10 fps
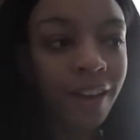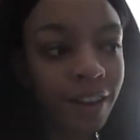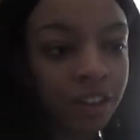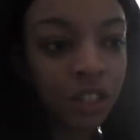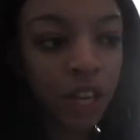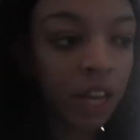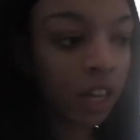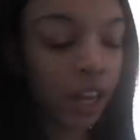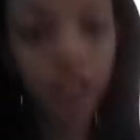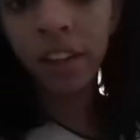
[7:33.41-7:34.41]
And I actually kind
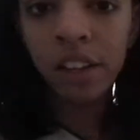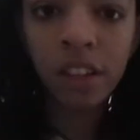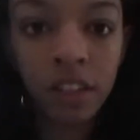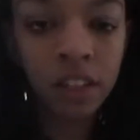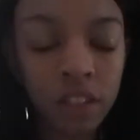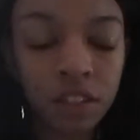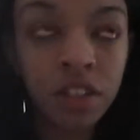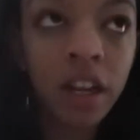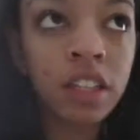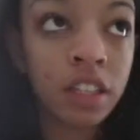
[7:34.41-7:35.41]
of got addicted,
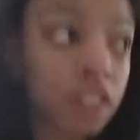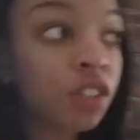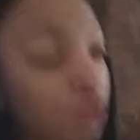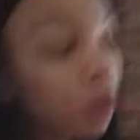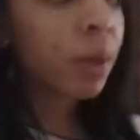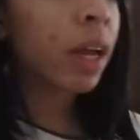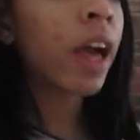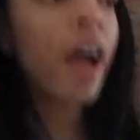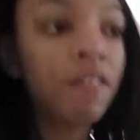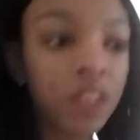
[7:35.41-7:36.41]
not addicted to it, but I
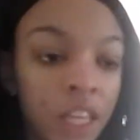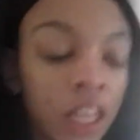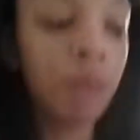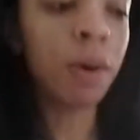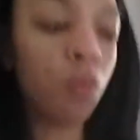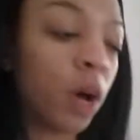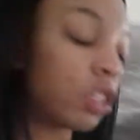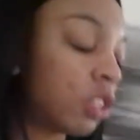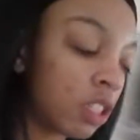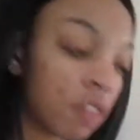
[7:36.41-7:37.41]
have to like keep on
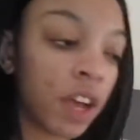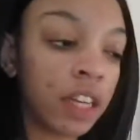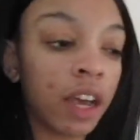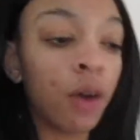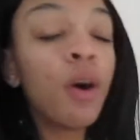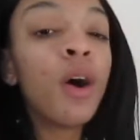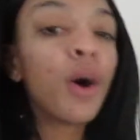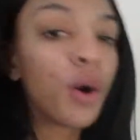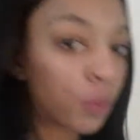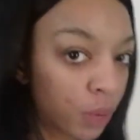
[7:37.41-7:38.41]
watching it to find out
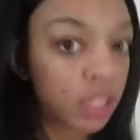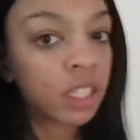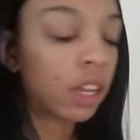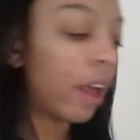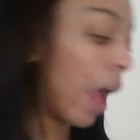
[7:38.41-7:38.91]
what's gonna